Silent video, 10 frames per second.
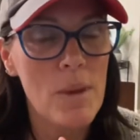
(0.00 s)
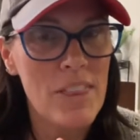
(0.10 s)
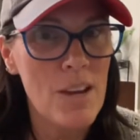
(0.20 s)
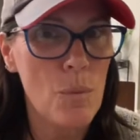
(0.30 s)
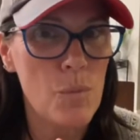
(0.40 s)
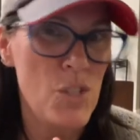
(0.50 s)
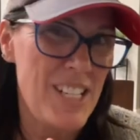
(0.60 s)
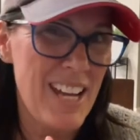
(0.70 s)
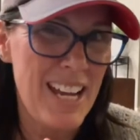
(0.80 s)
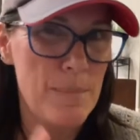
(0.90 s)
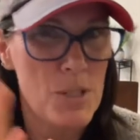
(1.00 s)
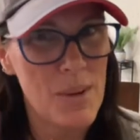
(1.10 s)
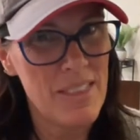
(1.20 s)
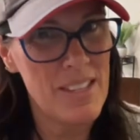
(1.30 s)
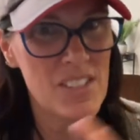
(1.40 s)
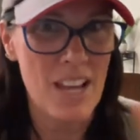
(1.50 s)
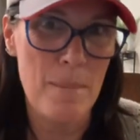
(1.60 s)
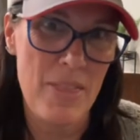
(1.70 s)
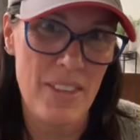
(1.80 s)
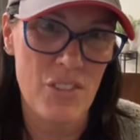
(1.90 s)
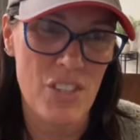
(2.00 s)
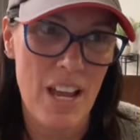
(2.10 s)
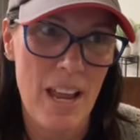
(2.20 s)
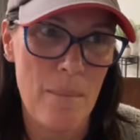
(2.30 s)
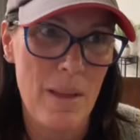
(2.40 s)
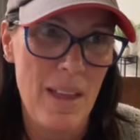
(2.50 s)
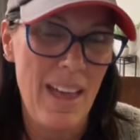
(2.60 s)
we think she died between this time and this time,